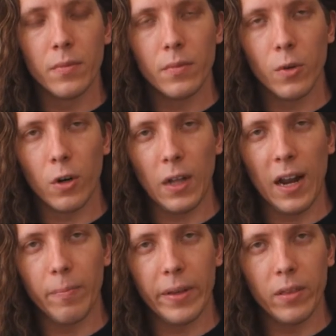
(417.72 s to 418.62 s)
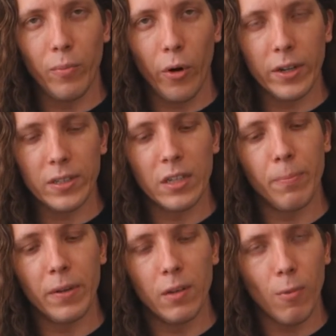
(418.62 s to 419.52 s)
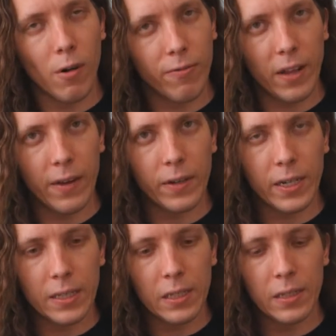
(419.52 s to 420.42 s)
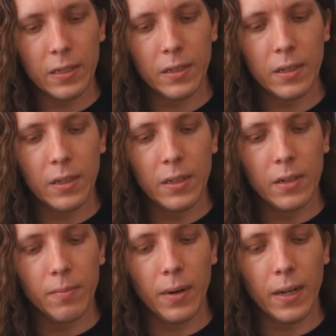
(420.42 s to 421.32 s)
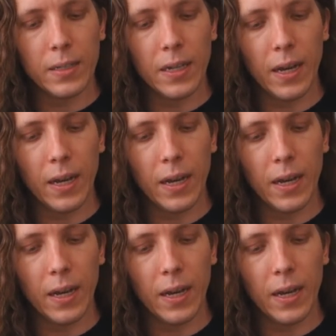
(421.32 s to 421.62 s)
or a lot of it. The more you steep it, the more flavor it is. But